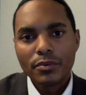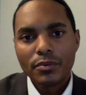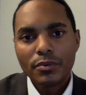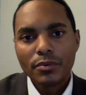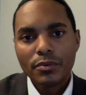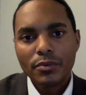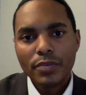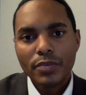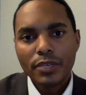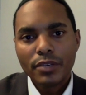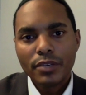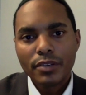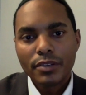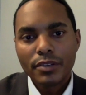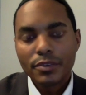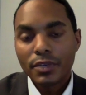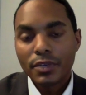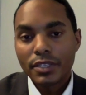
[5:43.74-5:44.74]
we are in
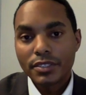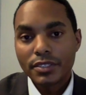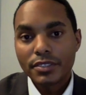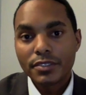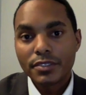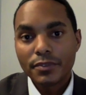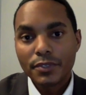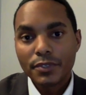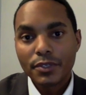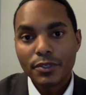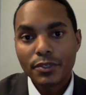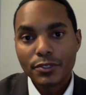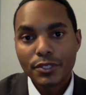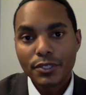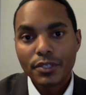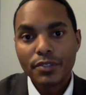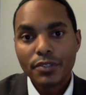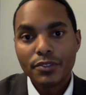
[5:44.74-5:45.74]
the process of
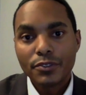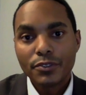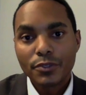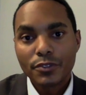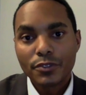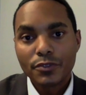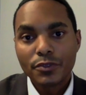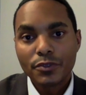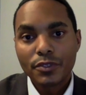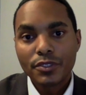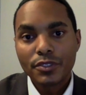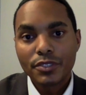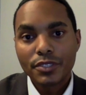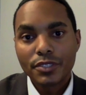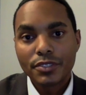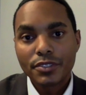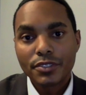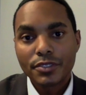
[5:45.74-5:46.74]
negotiating the George Floyd
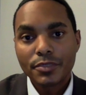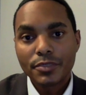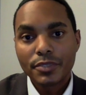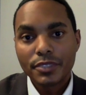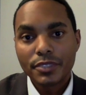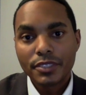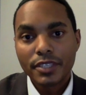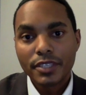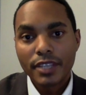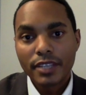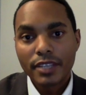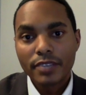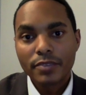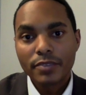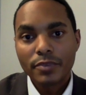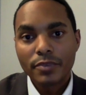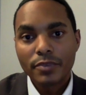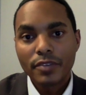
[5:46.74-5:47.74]
Justice and Policing Act
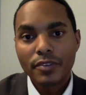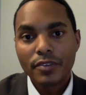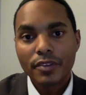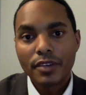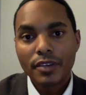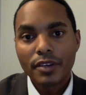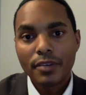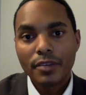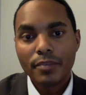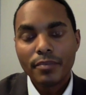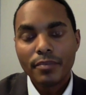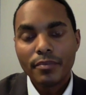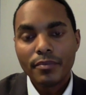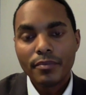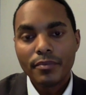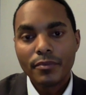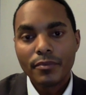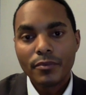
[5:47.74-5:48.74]
with um,
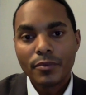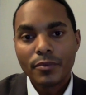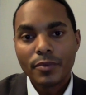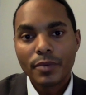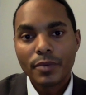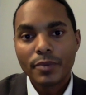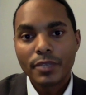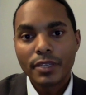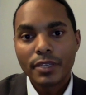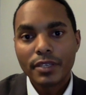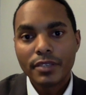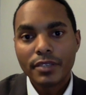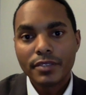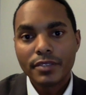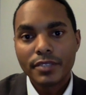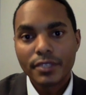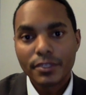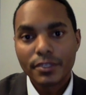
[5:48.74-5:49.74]
Republican
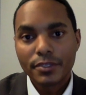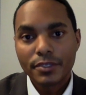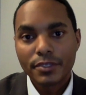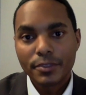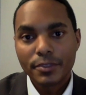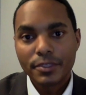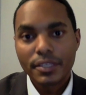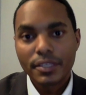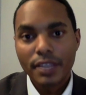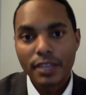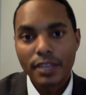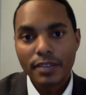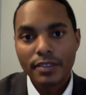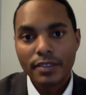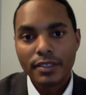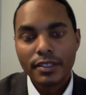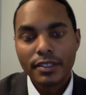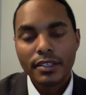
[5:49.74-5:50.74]
Senator Tim Scott
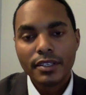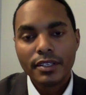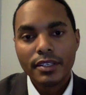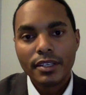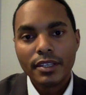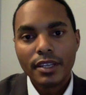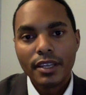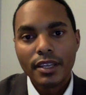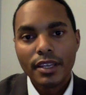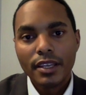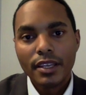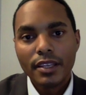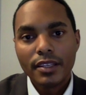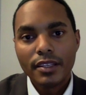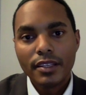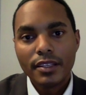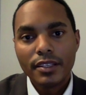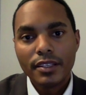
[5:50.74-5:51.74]

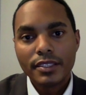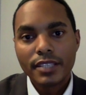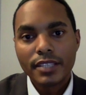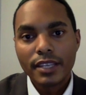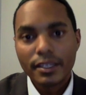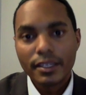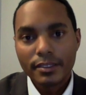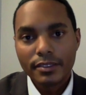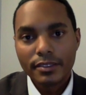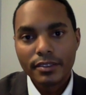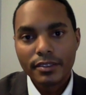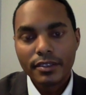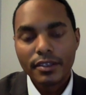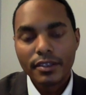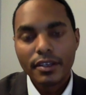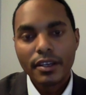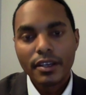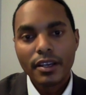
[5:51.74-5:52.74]
in the Senate.
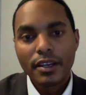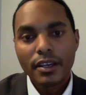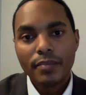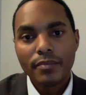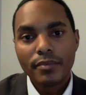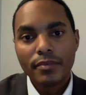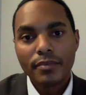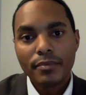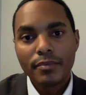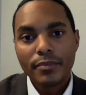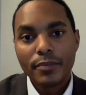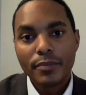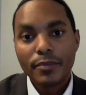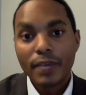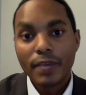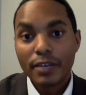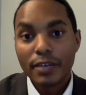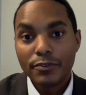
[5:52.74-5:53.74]
Um, you know,
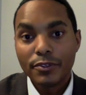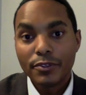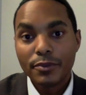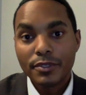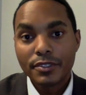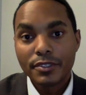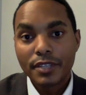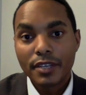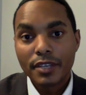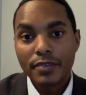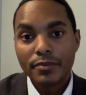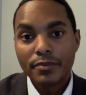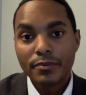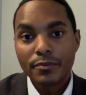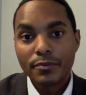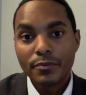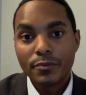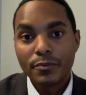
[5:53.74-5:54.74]
my view is that
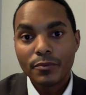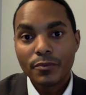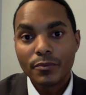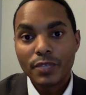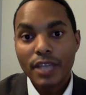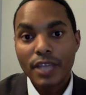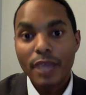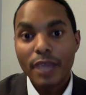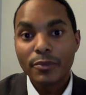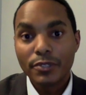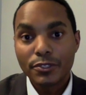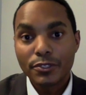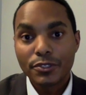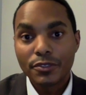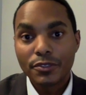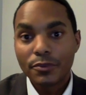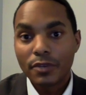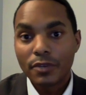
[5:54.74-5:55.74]
the
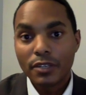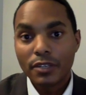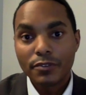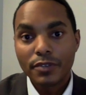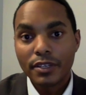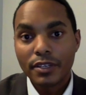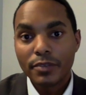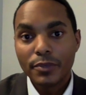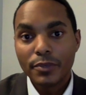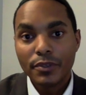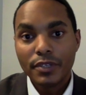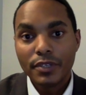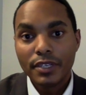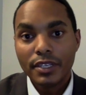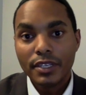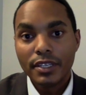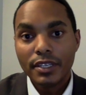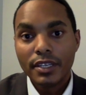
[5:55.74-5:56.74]
abolition of qualified
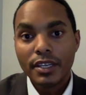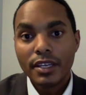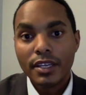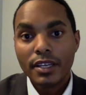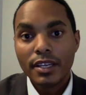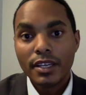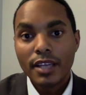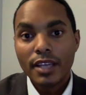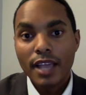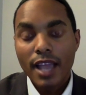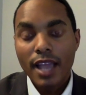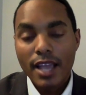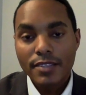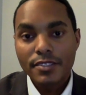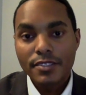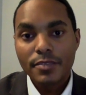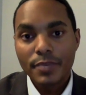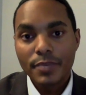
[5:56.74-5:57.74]
immunity
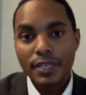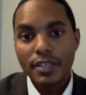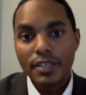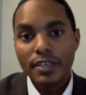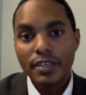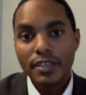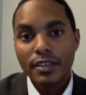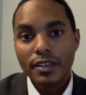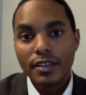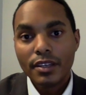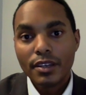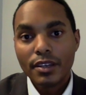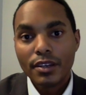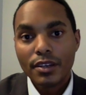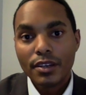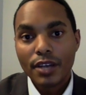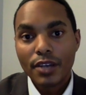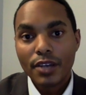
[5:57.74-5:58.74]
has to be
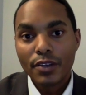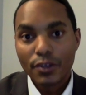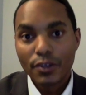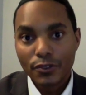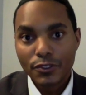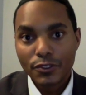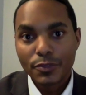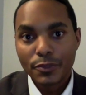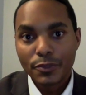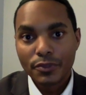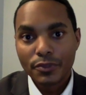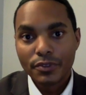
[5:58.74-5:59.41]
non-negotiable.